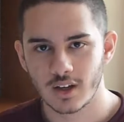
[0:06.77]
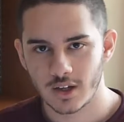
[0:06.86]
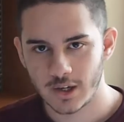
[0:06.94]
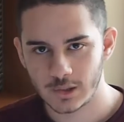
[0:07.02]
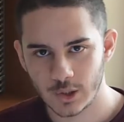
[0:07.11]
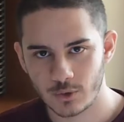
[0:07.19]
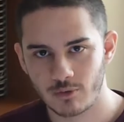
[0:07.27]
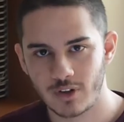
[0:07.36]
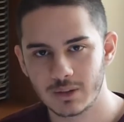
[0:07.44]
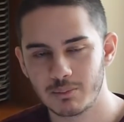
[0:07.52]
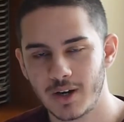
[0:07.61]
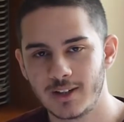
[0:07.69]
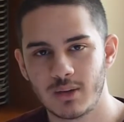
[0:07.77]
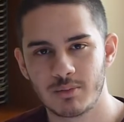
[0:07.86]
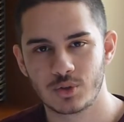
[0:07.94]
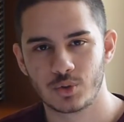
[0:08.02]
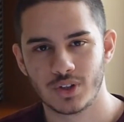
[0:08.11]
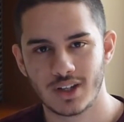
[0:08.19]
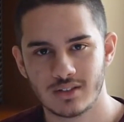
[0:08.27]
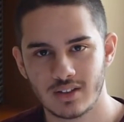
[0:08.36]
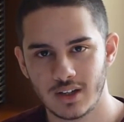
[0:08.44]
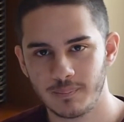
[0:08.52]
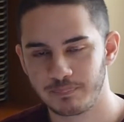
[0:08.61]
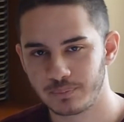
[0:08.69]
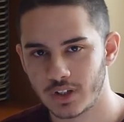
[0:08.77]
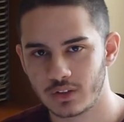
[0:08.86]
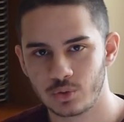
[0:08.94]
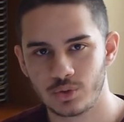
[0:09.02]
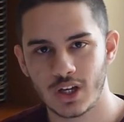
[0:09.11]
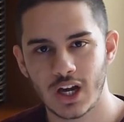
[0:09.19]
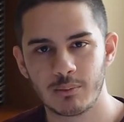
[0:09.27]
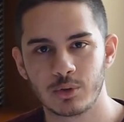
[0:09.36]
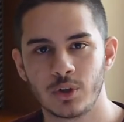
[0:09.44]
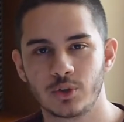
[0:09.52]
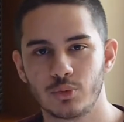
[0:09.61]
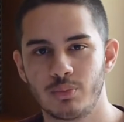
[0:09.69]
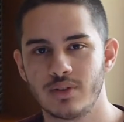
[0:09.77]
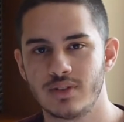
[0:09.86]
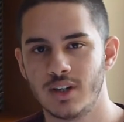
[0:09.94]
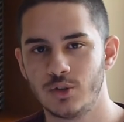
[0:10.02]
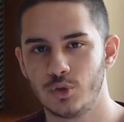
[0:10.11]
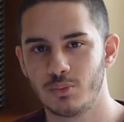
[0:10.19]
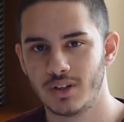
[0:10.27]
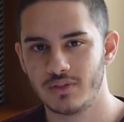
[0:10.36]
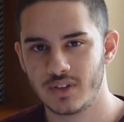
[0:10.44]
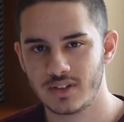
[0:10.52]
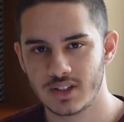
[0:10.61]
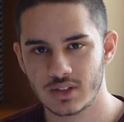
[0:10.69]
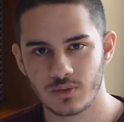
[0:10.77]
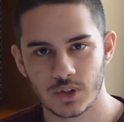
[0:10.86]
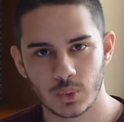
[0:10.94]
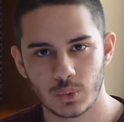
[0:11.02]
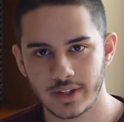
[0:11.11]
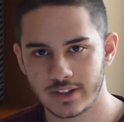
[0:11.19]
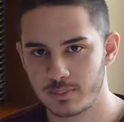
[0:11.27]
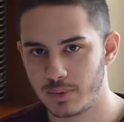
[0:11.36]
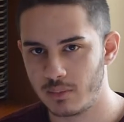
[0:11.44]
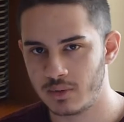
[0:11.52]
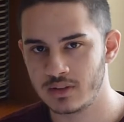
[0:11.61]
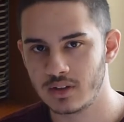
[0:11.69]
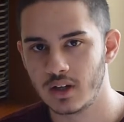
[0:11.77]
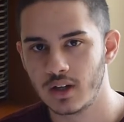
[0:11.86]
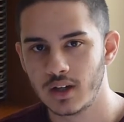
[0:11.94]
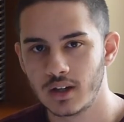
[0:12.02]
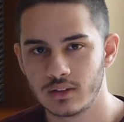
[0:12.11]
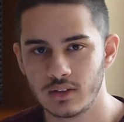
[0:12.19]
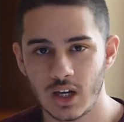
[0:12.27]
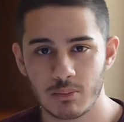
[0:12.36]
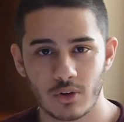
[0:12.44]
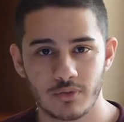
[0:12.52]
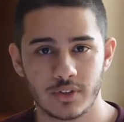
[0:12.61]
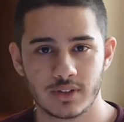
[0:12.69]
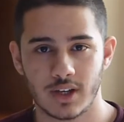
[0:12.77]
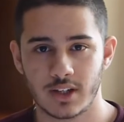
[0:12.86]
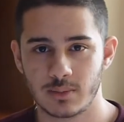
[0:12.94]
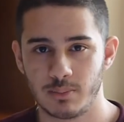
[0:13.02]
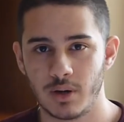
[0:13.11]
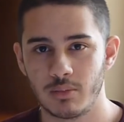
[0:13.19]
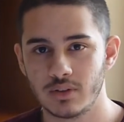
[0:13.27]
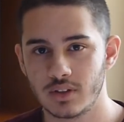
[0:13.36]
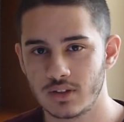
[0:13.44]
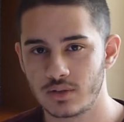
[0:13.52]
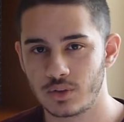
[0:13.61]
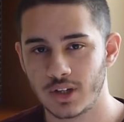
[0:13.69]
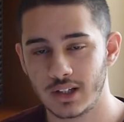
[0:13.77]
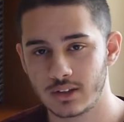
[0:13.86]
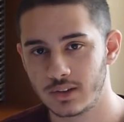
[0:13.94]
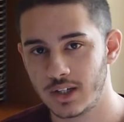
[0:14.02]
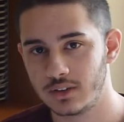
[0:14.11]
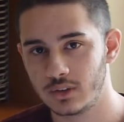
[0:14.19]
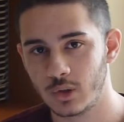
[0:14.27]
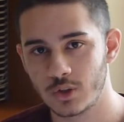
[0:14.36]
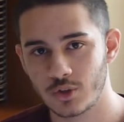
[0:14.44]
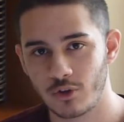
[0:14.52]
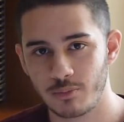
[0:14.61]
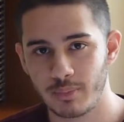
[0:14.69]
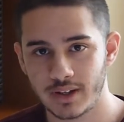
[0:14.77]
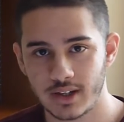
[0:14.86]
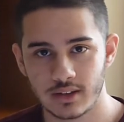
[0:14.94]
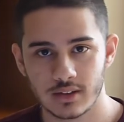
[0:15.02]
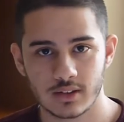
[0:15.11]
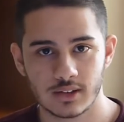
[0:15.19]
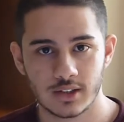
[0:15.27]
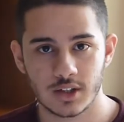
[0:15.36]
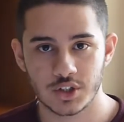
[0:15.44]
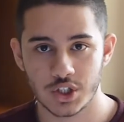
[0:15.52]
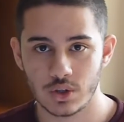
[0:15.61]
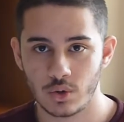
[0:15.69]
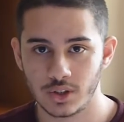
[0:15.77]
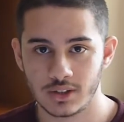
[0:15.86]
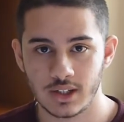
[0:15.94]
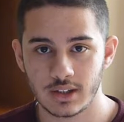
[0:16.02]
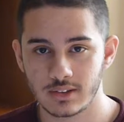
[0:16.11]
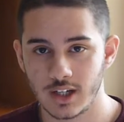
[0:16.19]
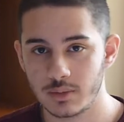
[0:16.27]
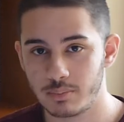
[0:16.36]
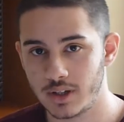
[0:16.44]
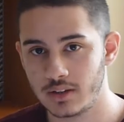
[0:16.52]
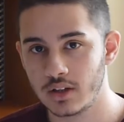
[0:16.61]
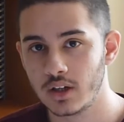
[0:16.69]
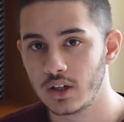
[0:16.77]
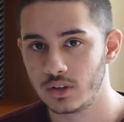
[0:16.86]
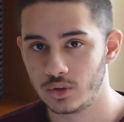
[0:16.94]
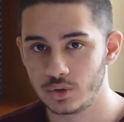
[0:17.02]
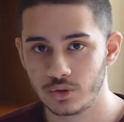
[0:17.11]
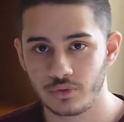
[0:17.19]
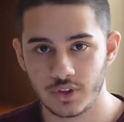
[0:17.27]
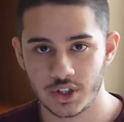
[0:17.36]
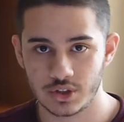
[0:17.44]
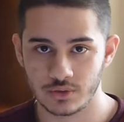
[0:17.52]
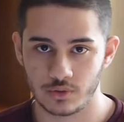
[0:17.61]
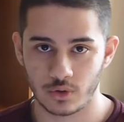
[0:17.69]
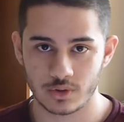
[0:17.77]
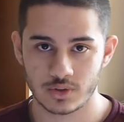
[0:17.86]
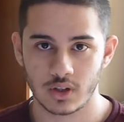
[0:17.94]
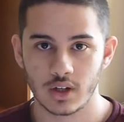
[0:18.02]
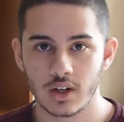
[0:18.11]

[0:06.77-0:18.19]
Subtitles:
Hello everyone, my name is Kutay Tire. Today I am going to present you my Physics 101 experiment. The aim of this experiment is to calculate the loss of mechanical energy on an inclined plane due to friction force.